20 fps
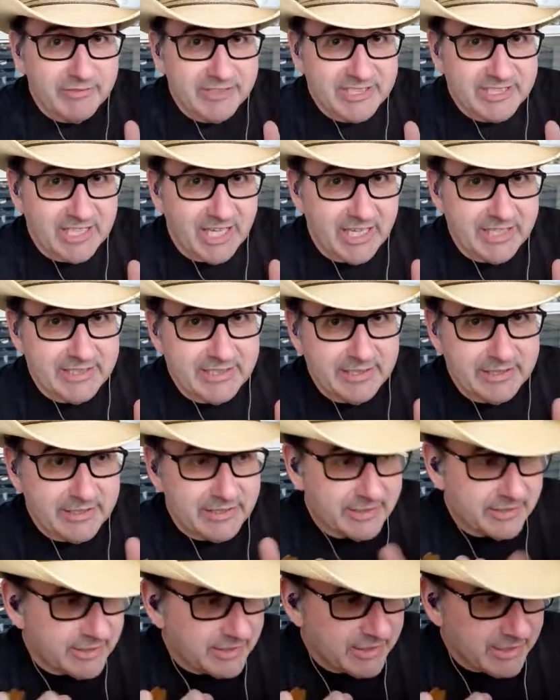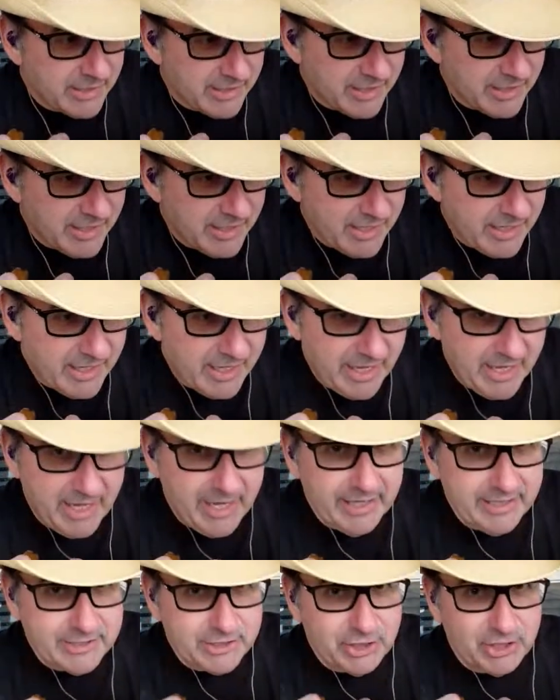of a sudden,
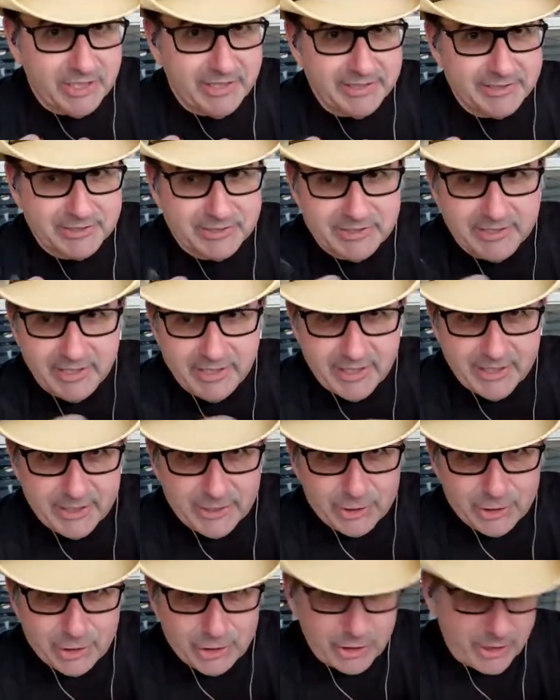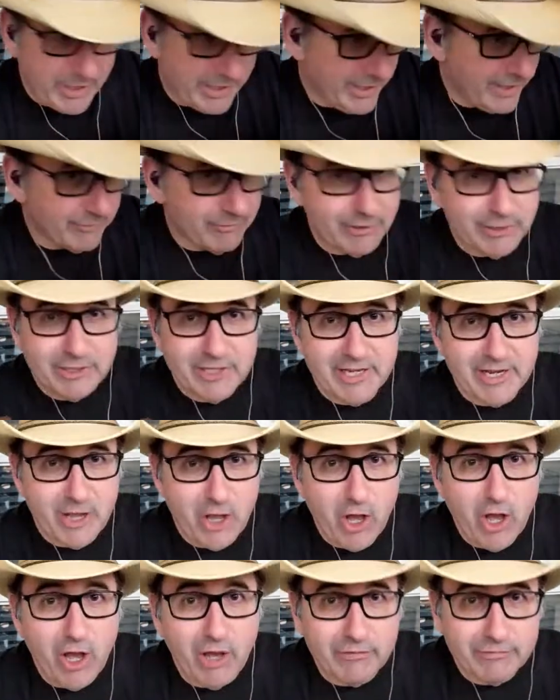I just shut everything
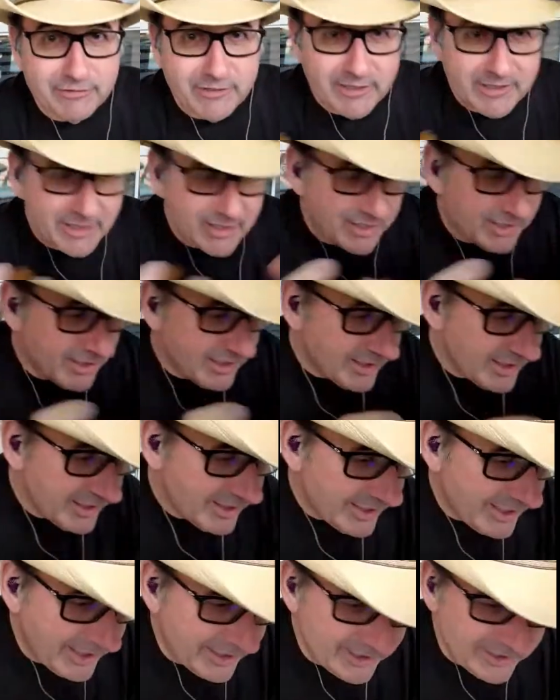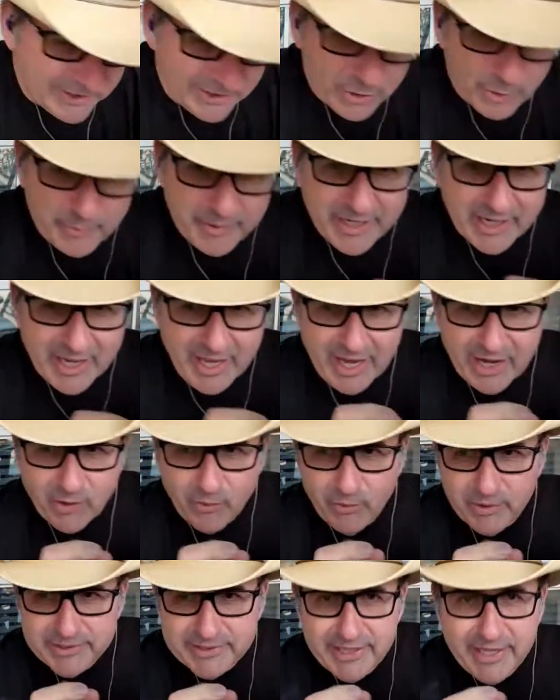off. And you'll be like,
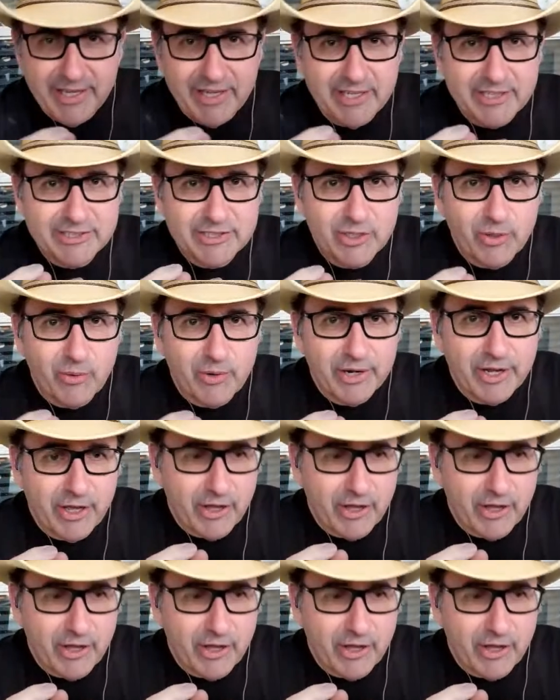what the hell is going